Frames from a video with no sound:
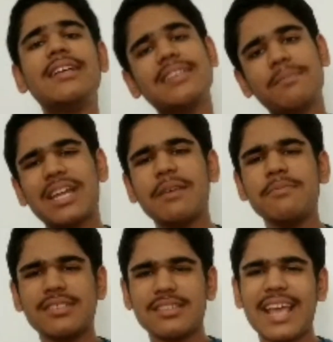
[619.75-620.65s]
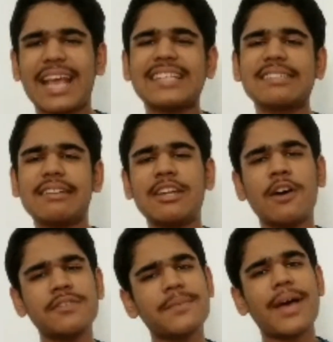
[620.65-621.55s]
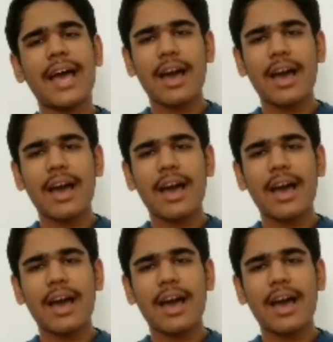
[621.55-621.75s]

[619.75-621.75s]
sometimes the excreta of some